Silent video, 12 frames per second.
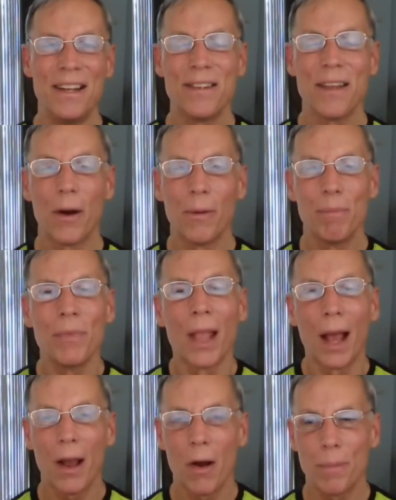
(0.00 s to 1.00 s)
So
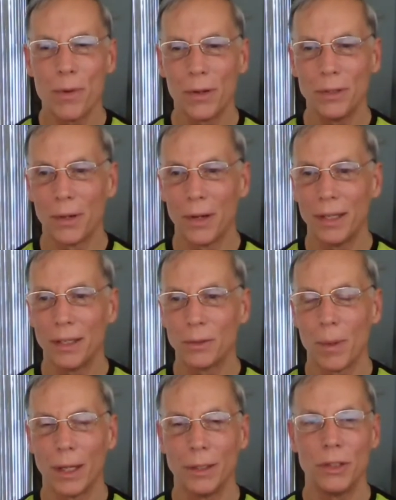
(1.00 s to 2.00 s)
I hope you enjoyed this
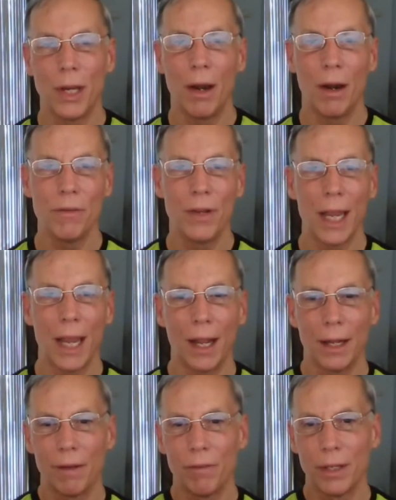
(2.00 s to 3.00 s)
one. Share if you
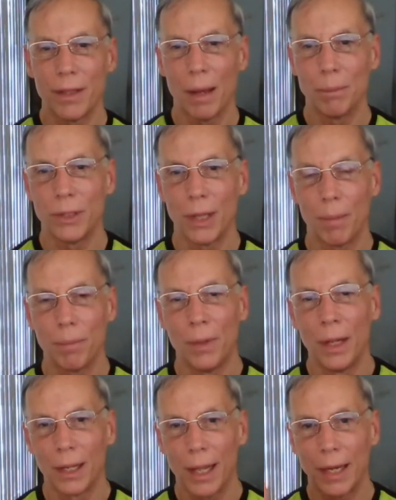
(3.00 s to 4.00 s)
can, give it a thumbs up,
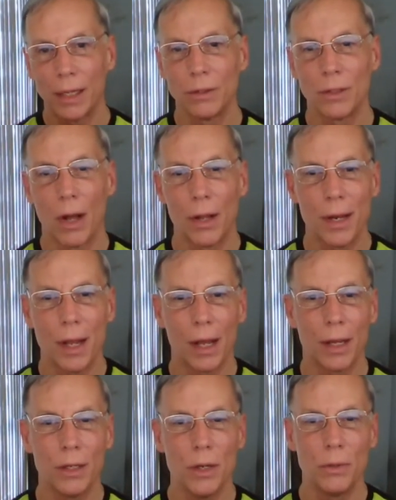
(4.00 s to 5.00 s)
like us on
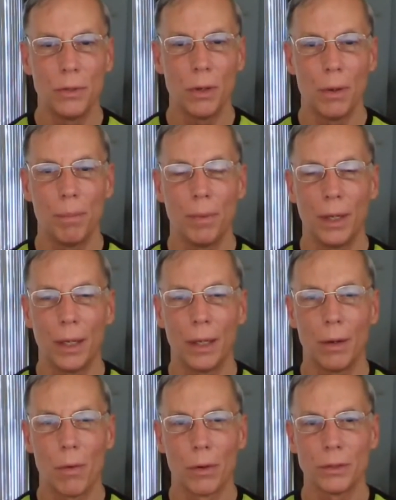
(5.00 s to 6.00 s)
uh, YouTube
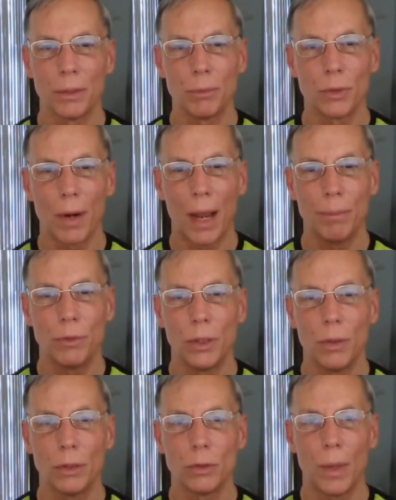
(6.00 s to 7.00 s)
uh, or subscribe
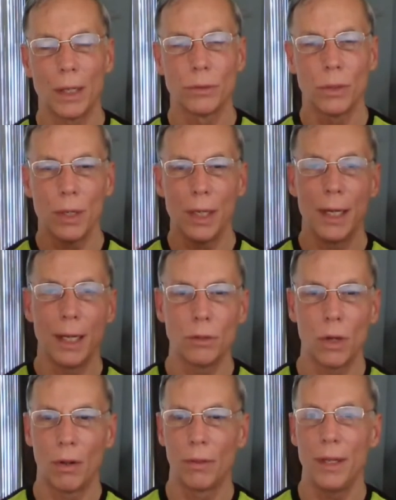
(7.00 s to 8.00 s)
too as well, so you can catch
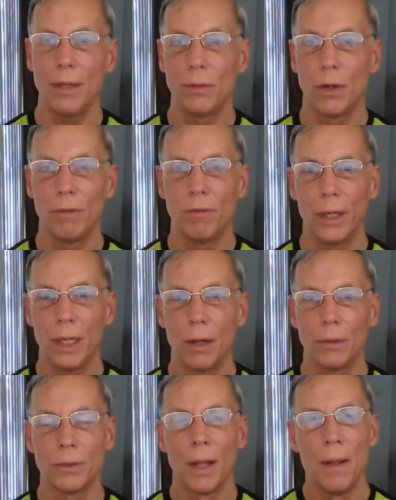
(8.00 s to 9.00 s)
all these good videos.